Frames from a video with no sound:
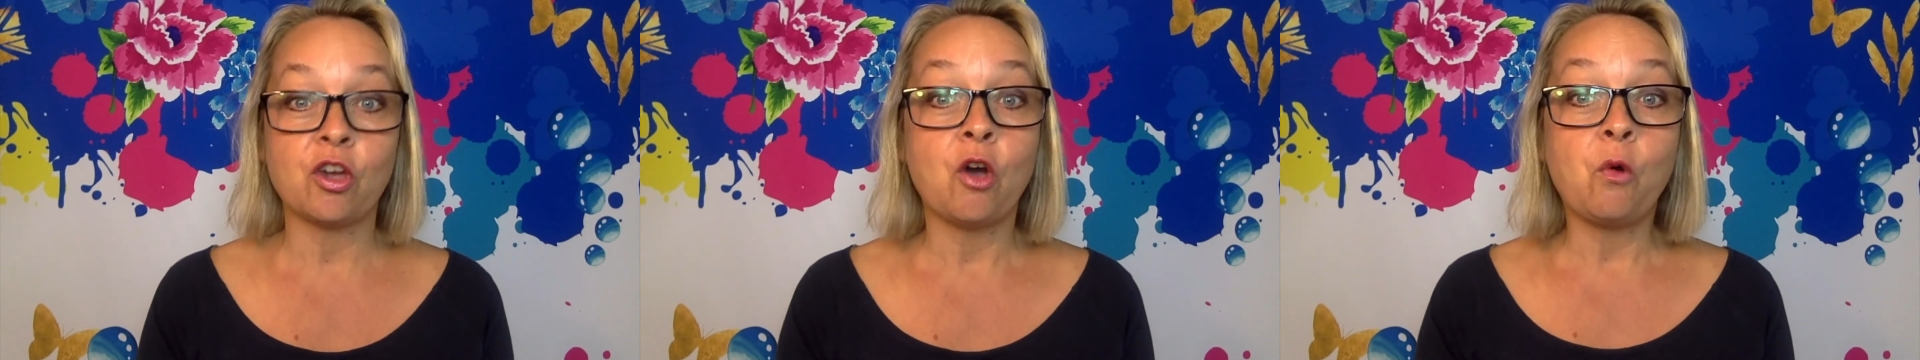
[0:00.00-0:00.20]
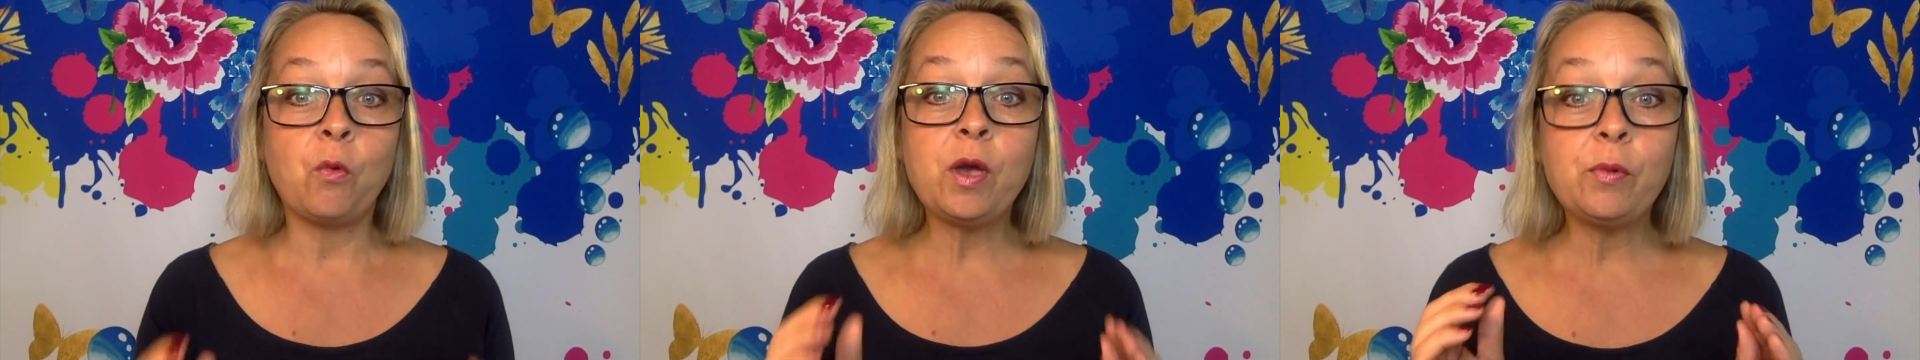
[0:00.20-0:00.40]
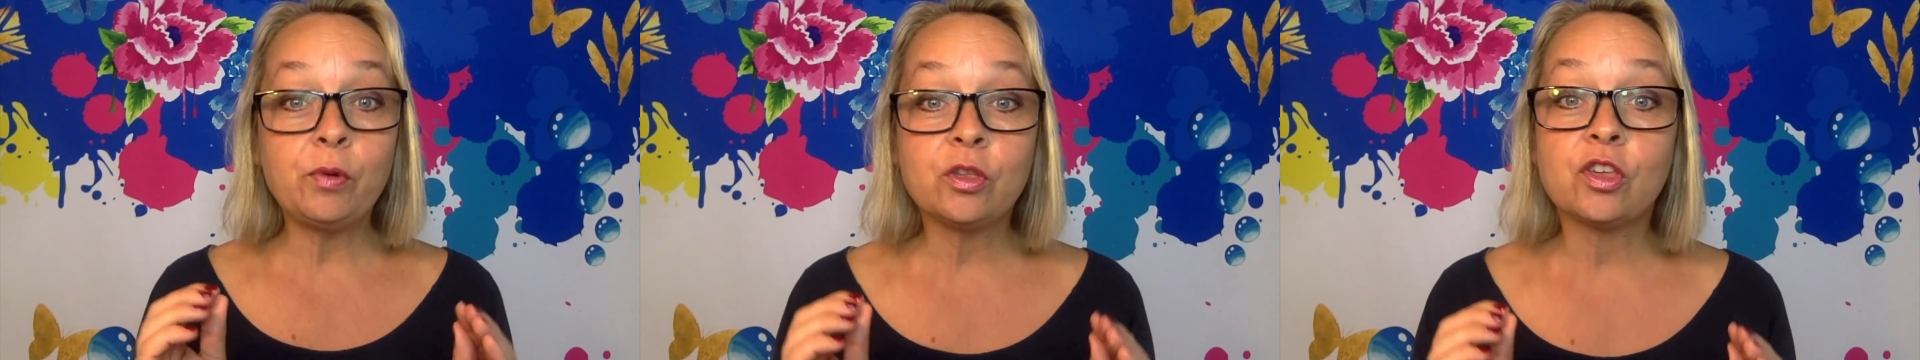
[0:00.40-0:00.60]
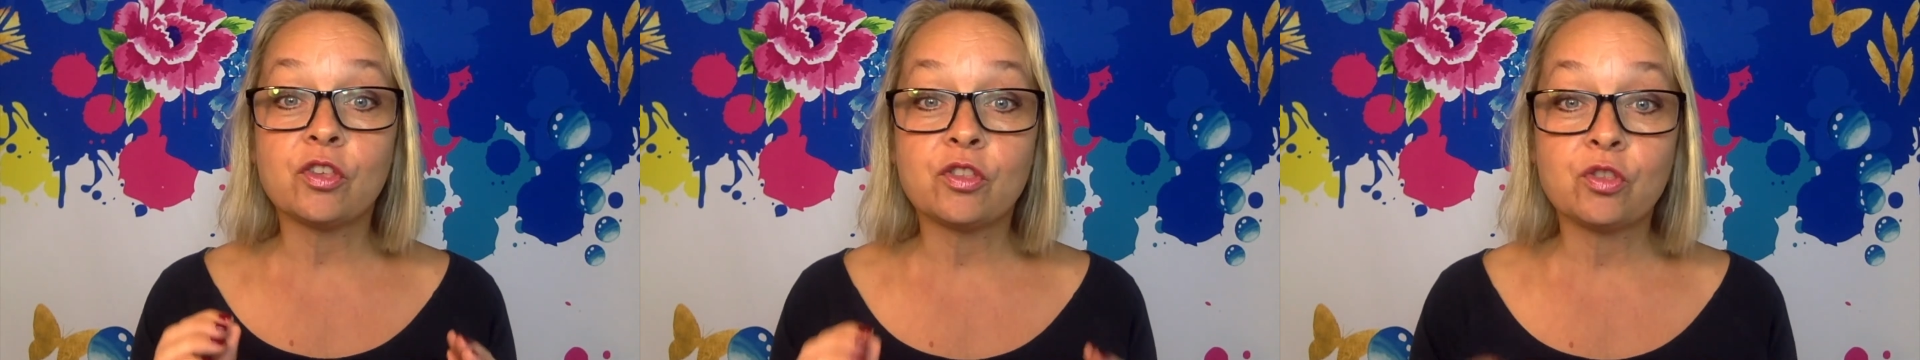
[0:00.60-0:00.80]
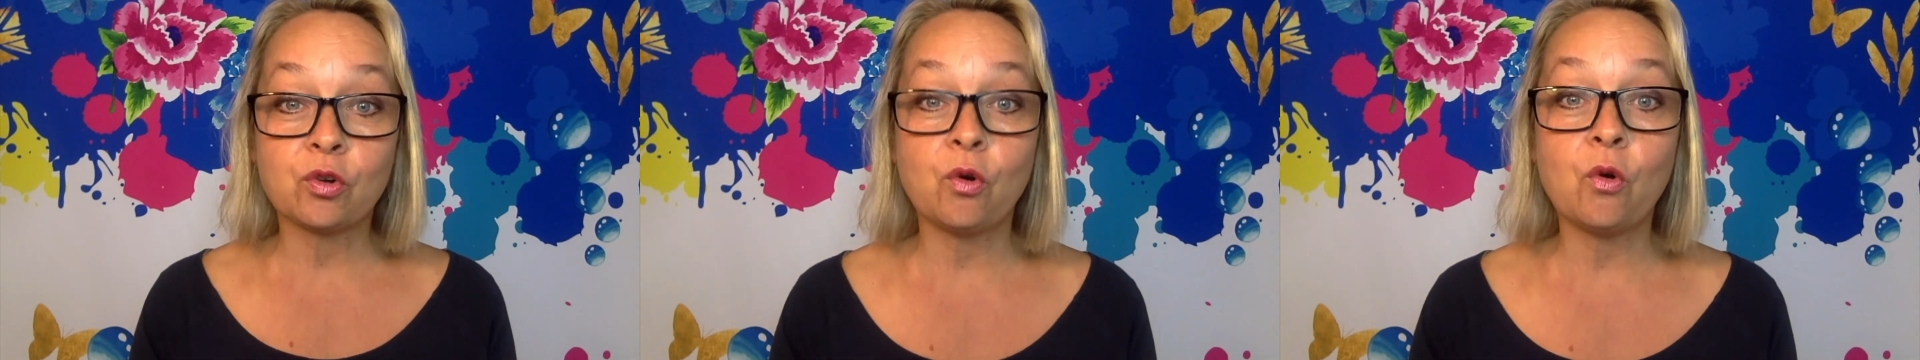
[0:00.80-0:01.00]
We will just
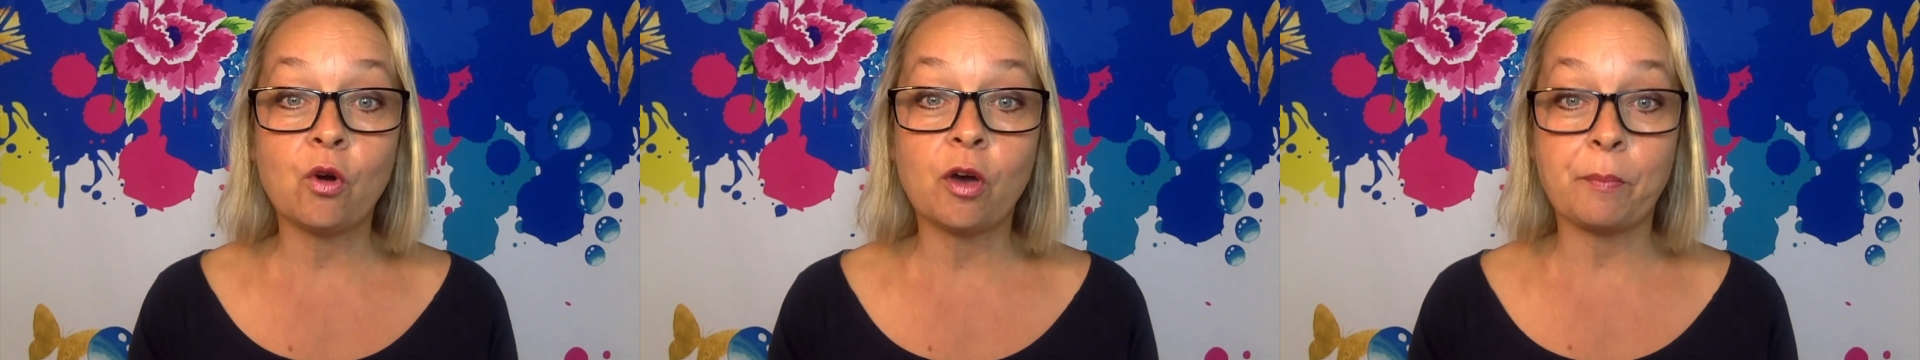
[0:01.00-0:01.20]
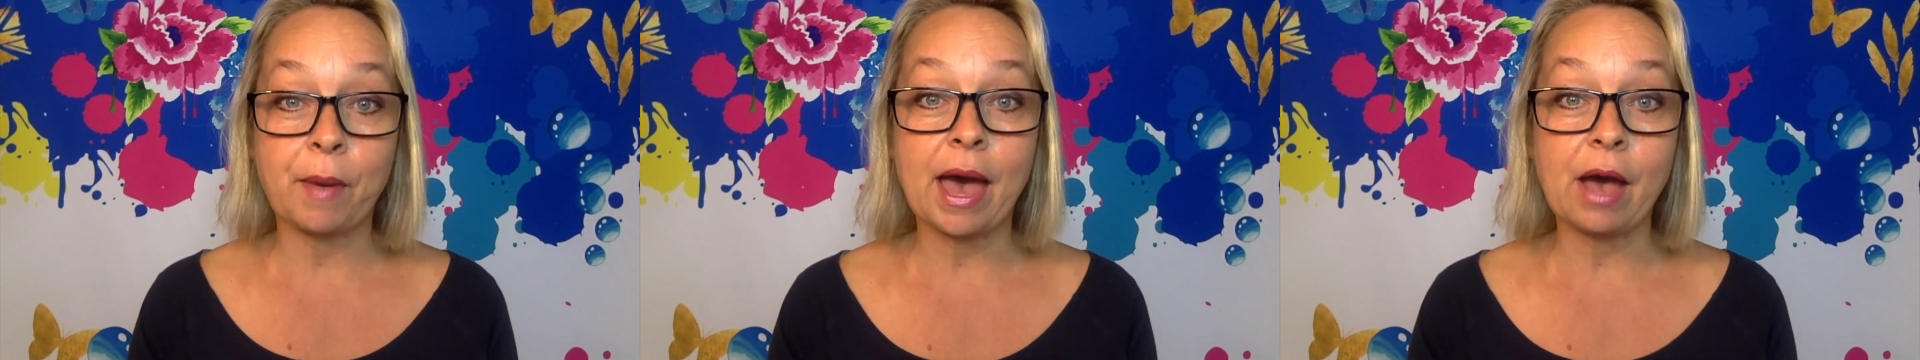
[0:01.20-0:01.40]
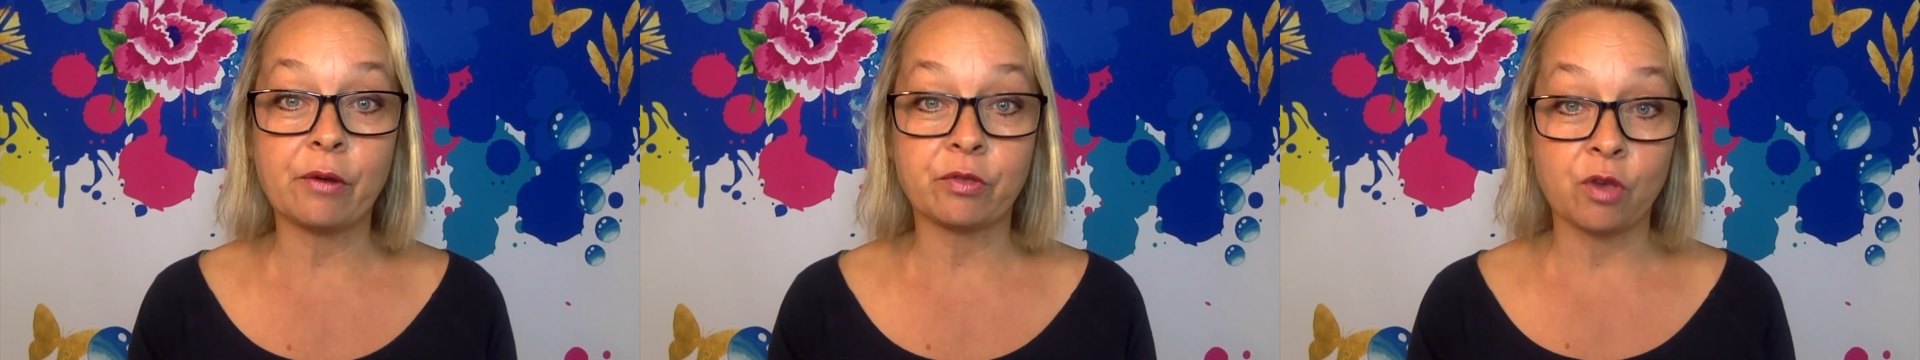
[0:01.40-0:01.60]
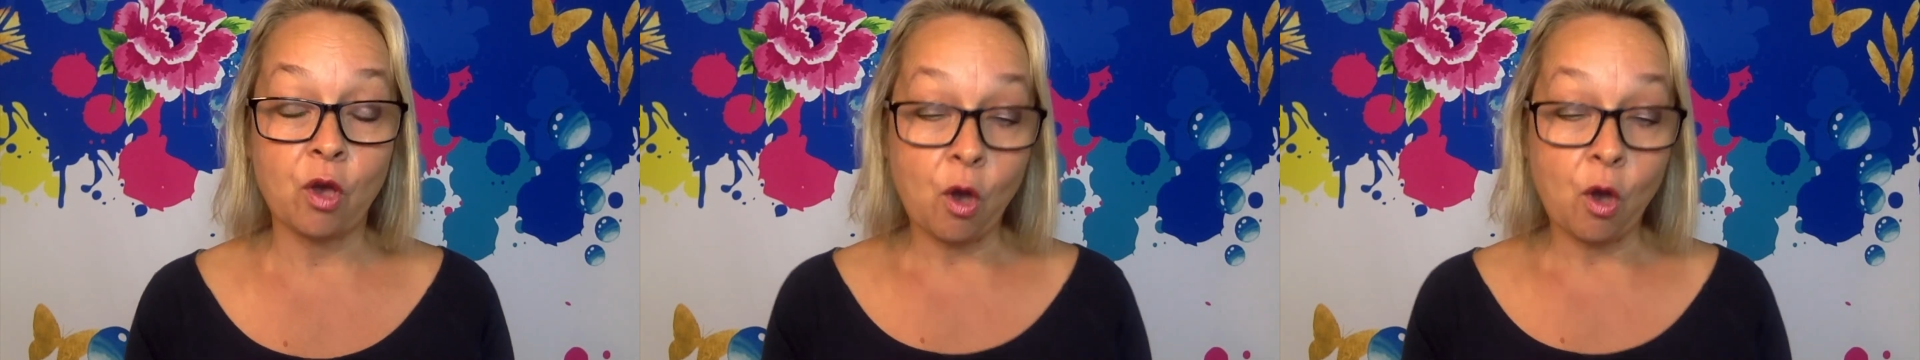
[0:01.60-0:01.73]
talk about